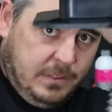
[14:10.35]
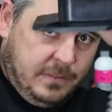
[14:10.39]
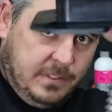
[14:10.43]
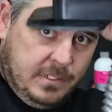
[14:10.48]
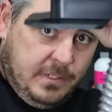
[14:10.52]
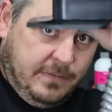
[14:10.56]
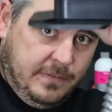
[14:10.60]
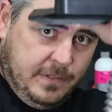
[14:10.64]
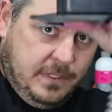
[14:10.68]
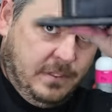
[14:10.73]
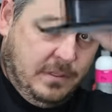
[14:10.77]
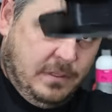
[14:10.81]

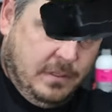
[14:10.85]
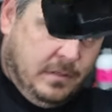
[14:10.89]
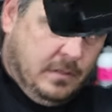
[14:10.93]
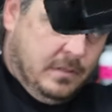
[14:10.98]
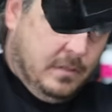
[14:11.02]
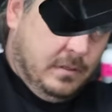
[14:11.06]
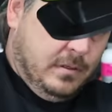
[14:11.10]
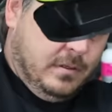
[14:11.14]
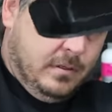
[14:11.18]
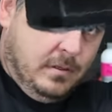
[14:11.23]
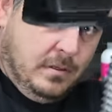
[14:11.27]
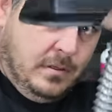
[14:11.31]
See if you can.
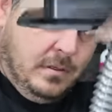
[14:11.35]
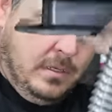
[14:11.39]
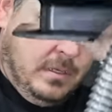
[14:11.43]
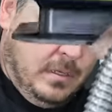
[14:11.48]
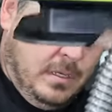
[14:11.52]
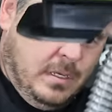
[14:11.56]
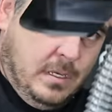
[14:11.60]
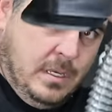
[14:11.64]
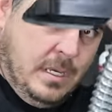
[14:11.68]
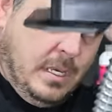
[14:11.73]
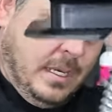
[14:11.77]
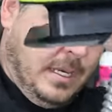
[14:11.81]

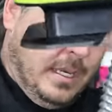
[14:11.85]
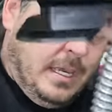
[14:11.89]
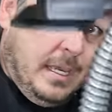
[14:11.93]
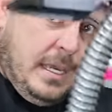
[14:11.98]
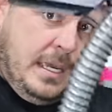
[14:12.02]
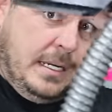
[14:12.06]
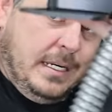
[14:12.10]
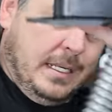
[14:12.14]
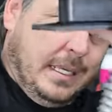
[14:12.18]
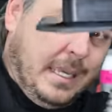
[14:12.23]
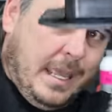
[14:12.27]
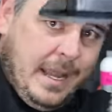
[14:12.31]

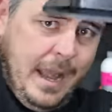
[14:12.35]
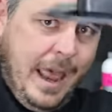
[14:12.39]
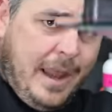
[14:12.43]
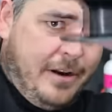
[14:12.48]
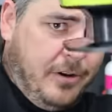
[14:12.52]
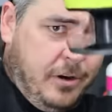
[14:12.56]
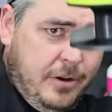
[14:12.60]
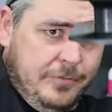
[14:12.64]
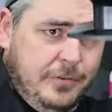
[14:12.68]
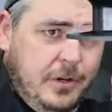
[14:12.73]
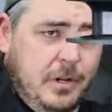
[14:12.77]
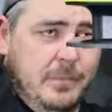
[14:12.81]
And again, I
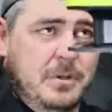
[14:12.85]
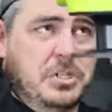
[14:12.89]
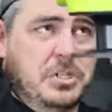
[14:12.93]
don't know if you're